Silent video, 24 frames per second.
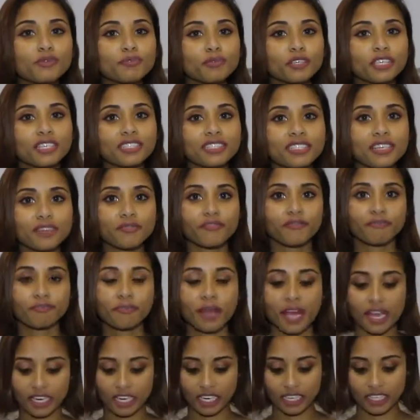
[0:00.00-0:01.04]
bulletin
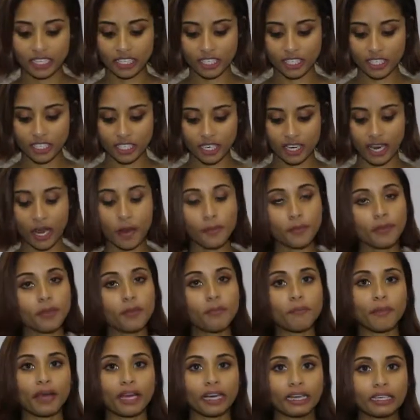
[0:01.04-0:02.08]
package came in
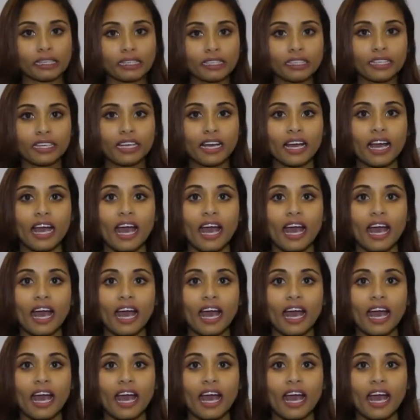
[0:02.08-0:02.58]
the mail,